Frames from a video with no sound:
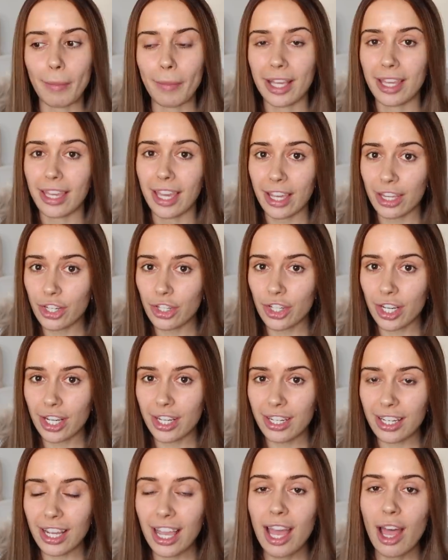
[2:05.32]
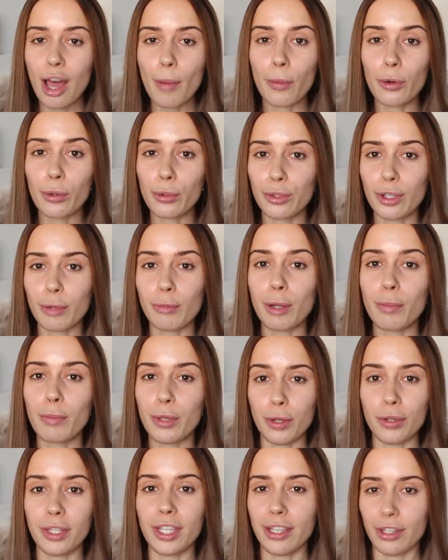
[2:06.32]
my kitchen but also my
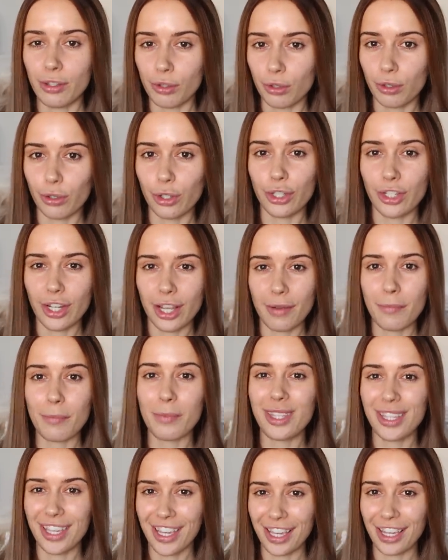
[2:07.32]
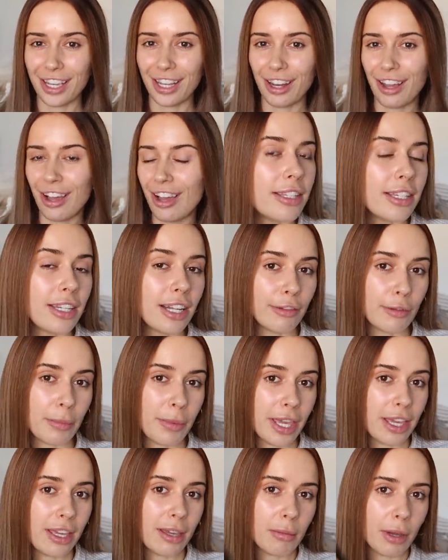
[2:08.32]
beauty storage in particular. I did have a
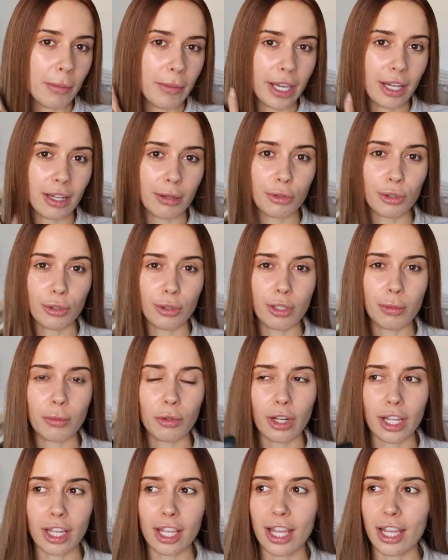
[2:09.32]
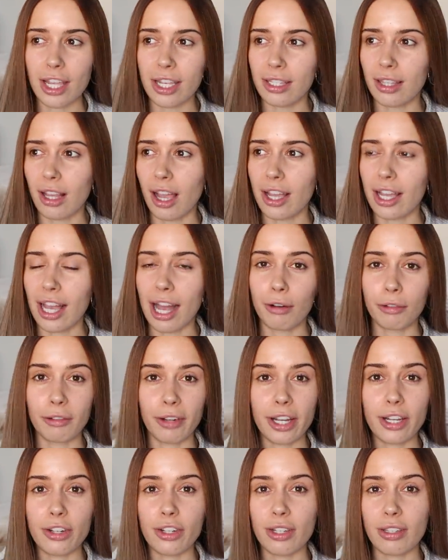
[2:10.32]
peek in my makeup drawer this morning. It is like
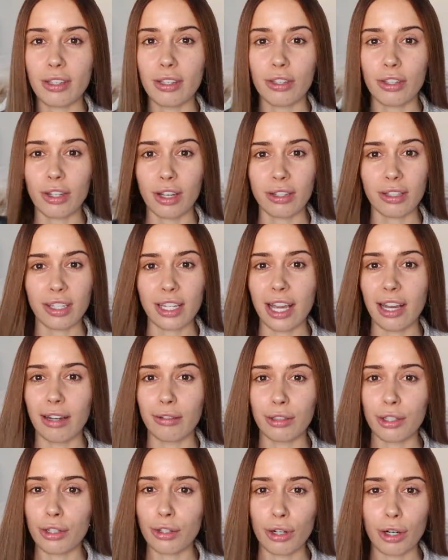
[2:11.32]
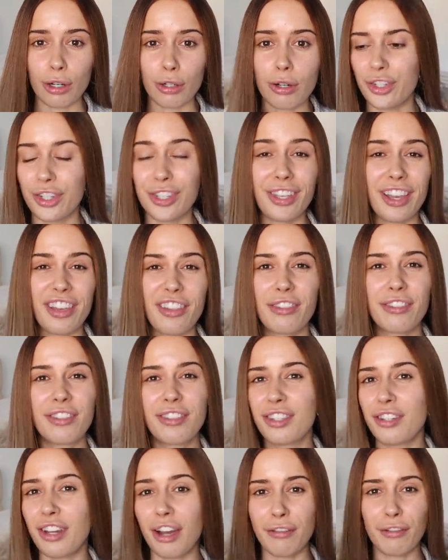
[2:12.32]
outrageous. It's totally out of control. Just like
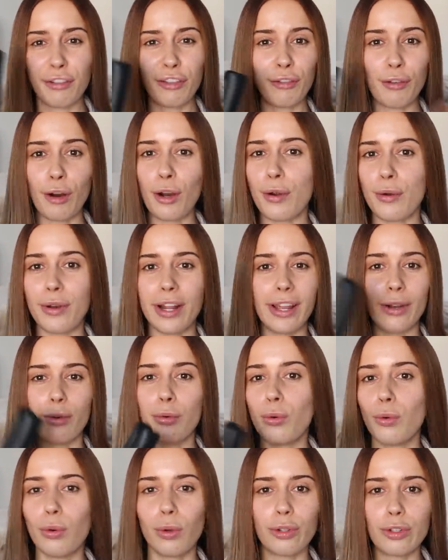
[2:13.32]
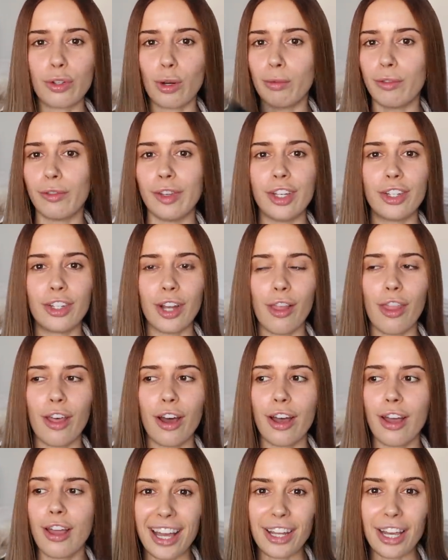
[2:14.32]
stuff thrown in all on top of each
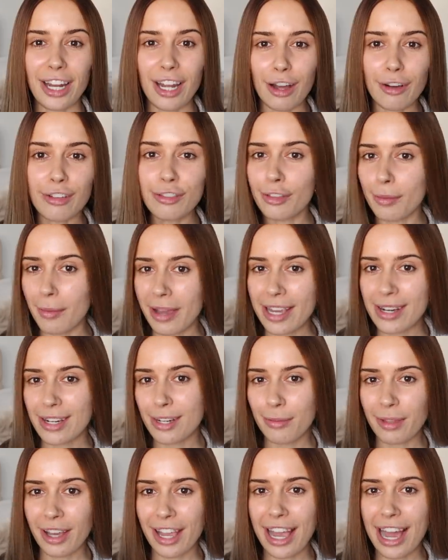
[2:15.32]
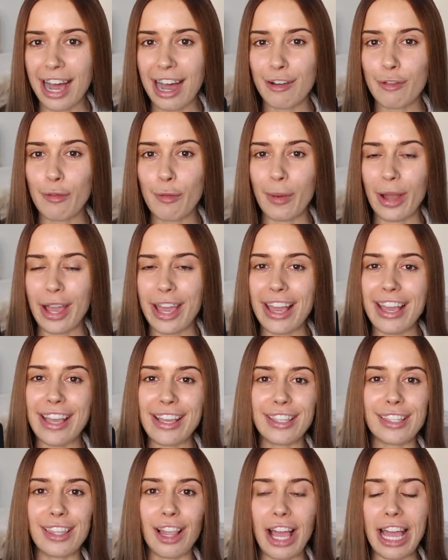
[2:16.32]
other and I love the makeup that I have but it
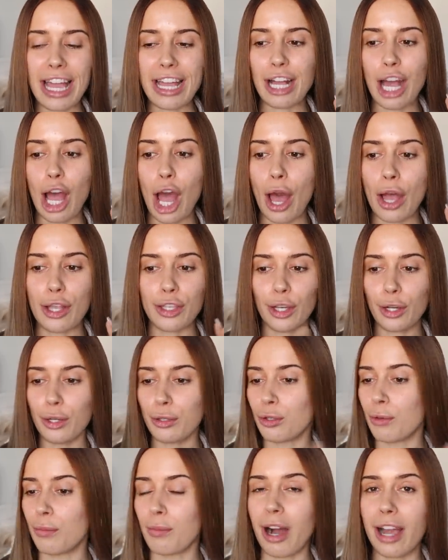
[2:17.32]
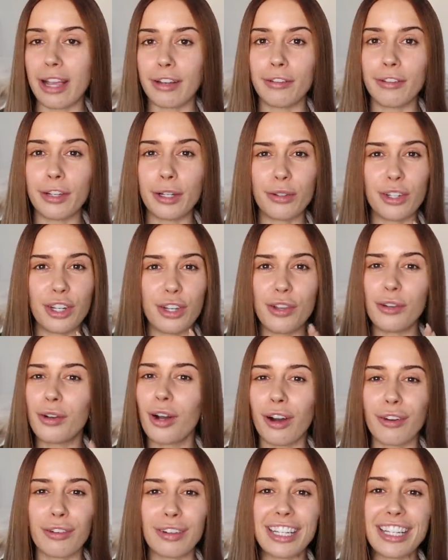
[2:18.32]
is like a total minefield and you
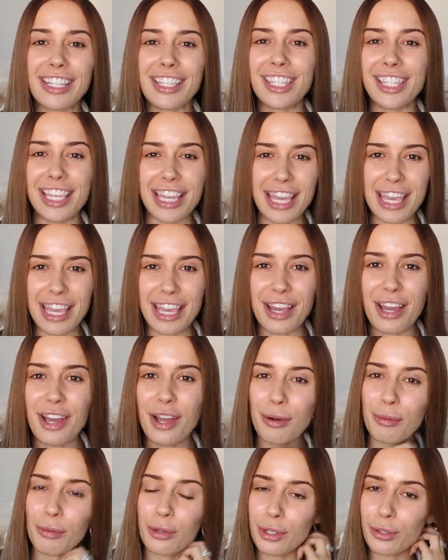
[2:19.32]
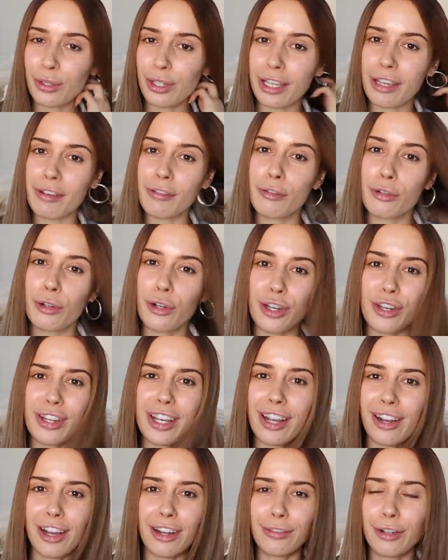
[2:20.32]
can't really see what you're looking for and you
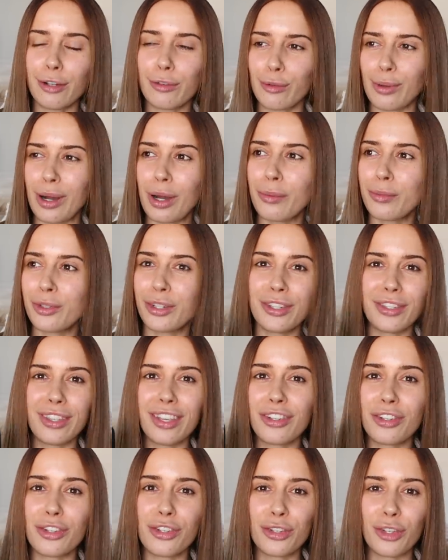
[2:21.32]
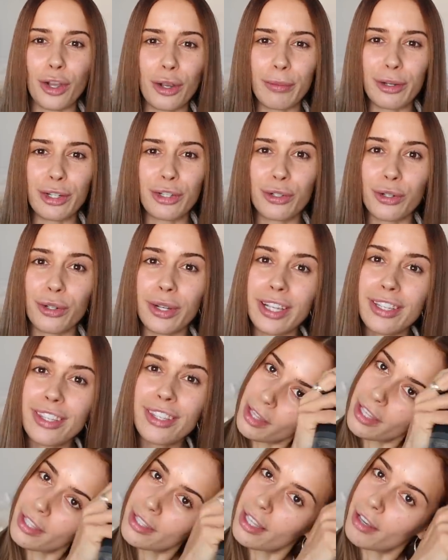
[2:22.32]
get kind of overwhelmed because there's just so much choice
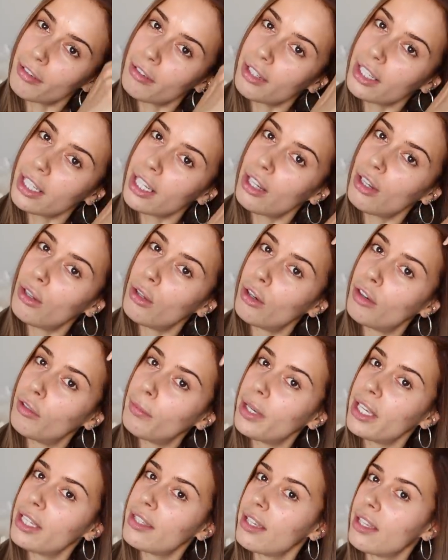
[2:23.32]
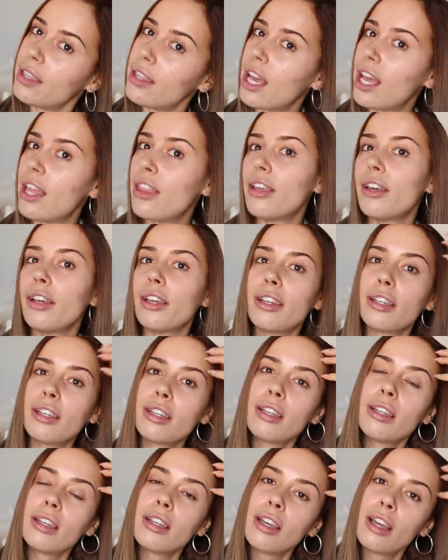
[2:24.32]
but there's definitely a lot of bits in there that
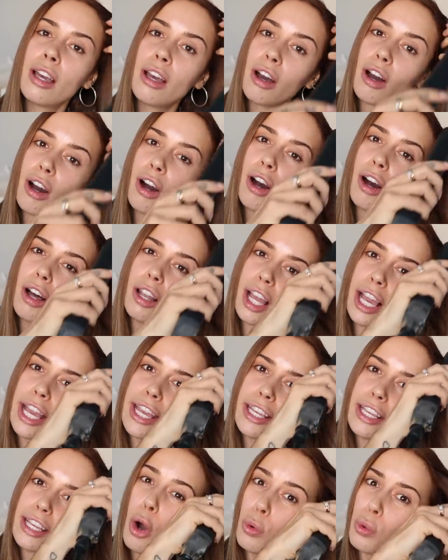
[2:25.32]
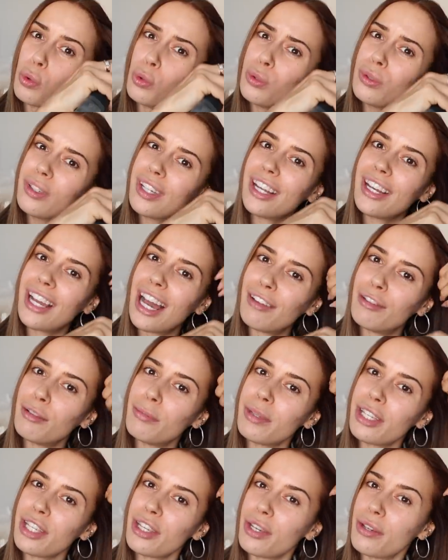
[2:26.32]
are like old and haven't
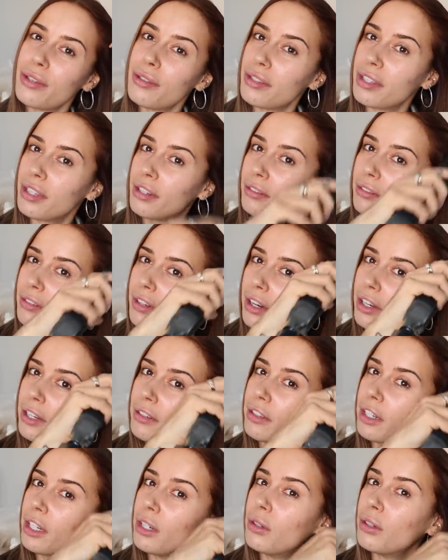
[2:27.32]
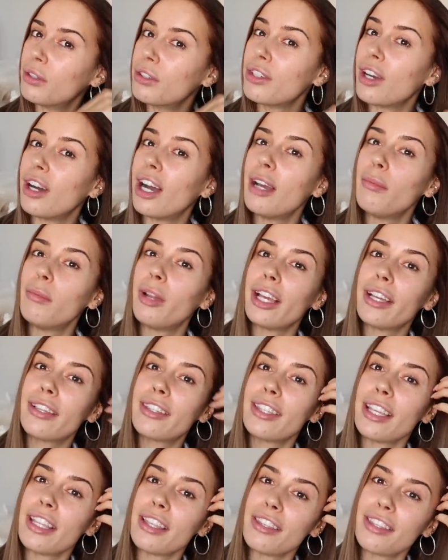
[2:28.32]
been used in a very very long time like
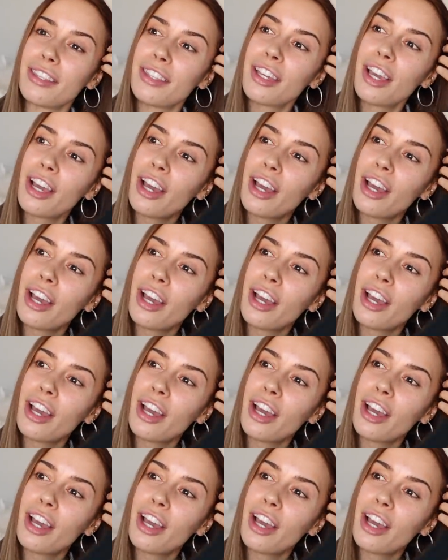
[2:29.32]
since